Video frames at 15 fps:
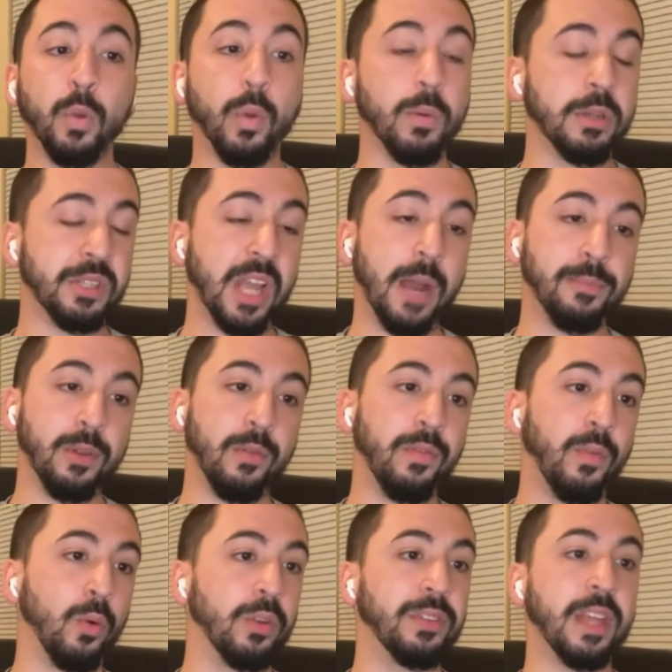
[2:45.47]
We were stopped
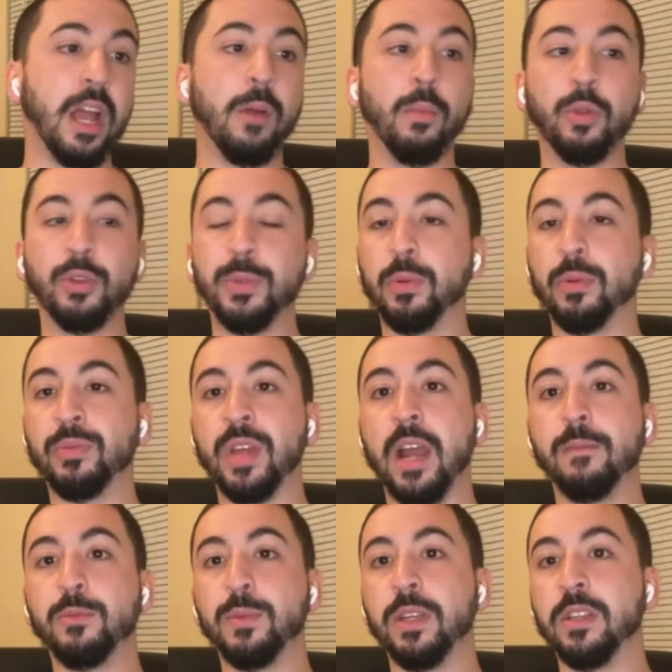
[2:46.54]
on fourth down multiple
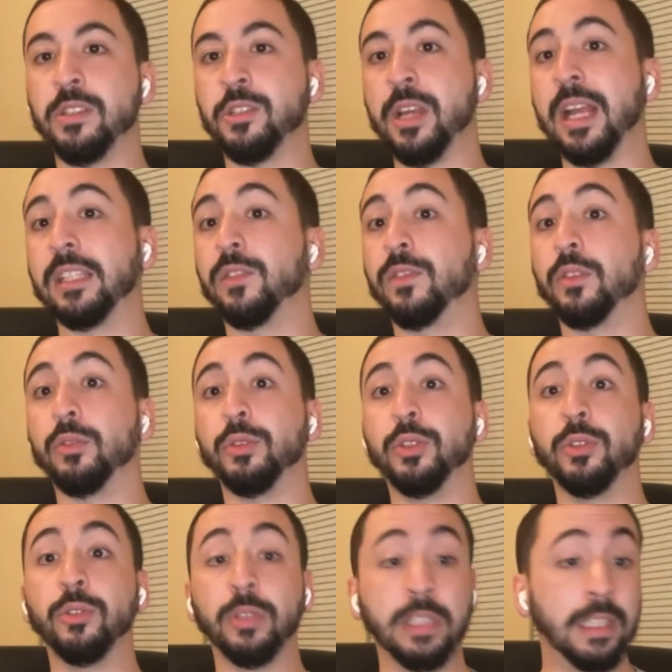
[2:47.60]
times because Jacksonville
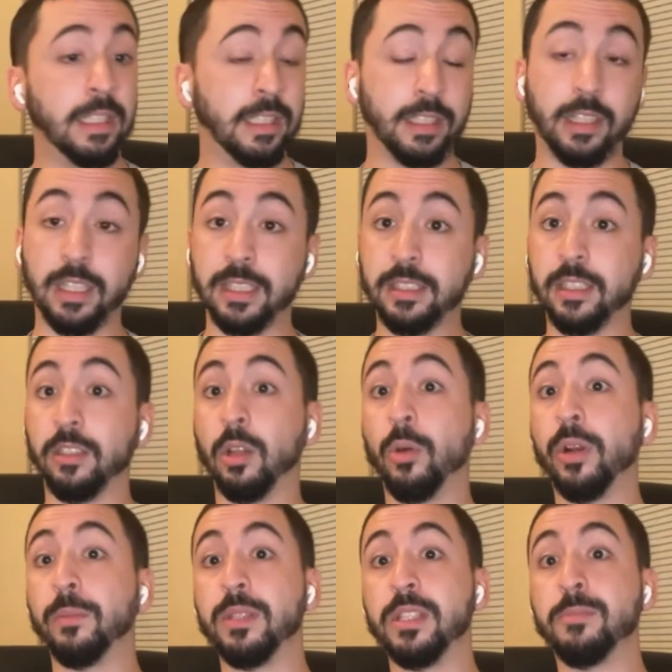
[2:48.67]
knew, listen,
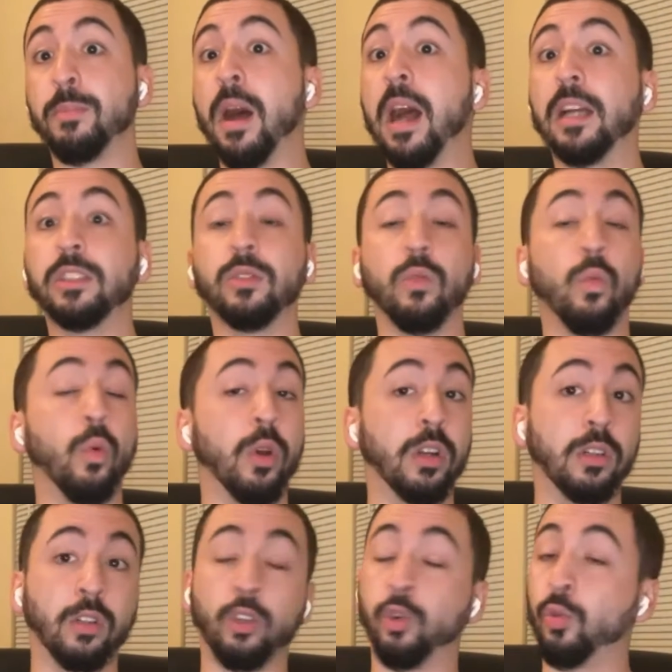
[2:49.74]
load up this box.
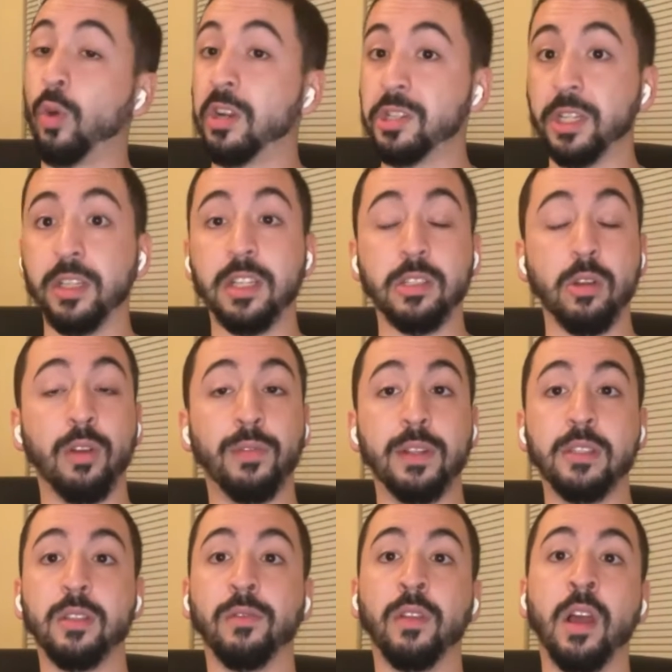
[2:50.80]
We're crushing this
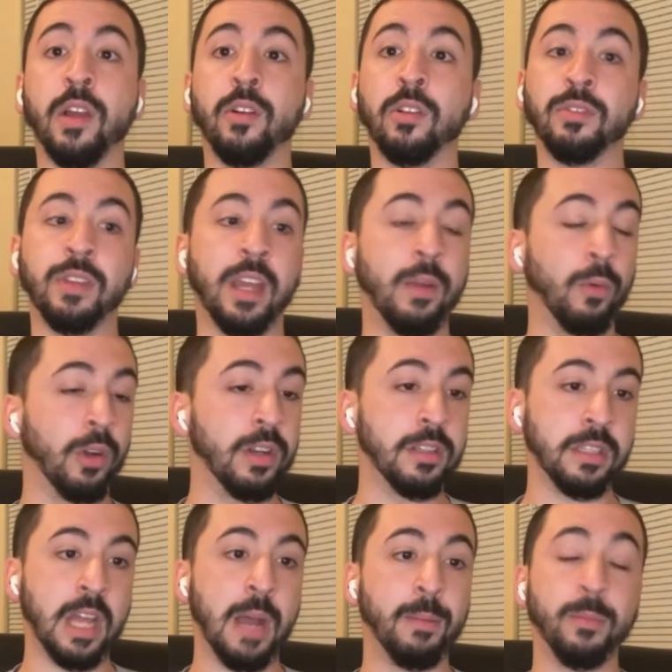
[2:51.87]
offensive line all day. We're
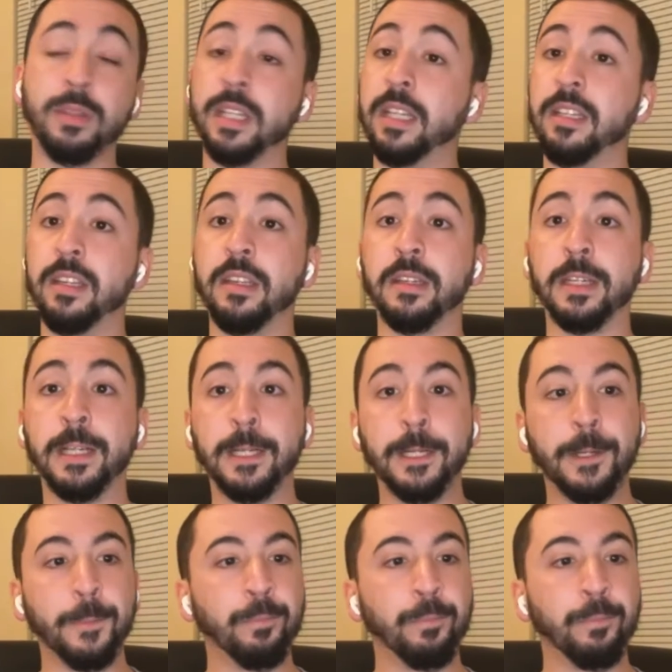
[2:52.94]
going to stop them, and they did.